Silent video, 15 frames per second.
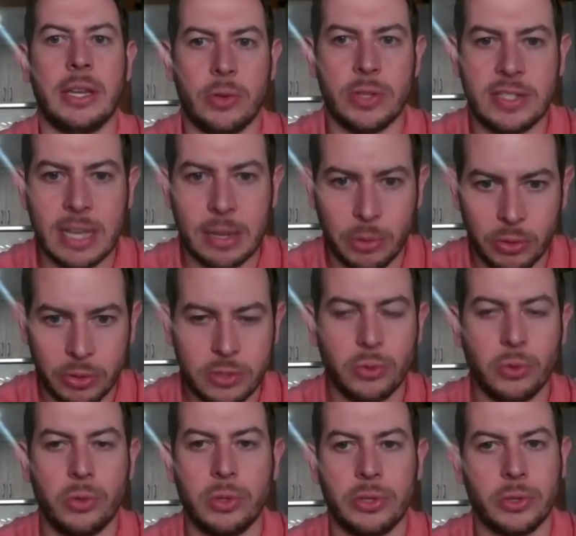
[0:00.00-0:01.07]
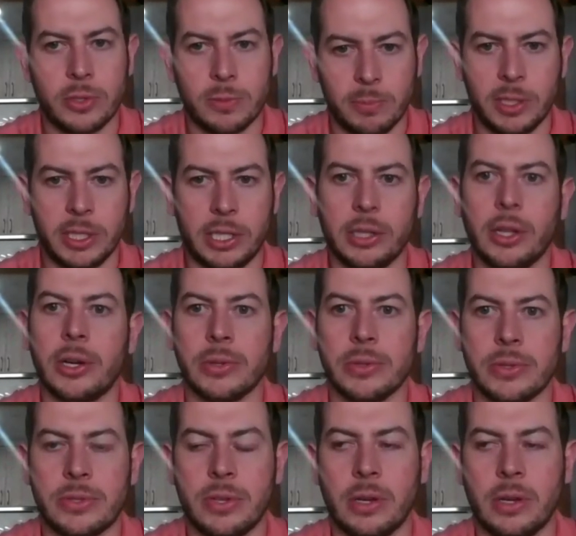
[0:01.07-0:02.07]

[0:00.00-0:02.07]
They would demo the tool and ultimately close.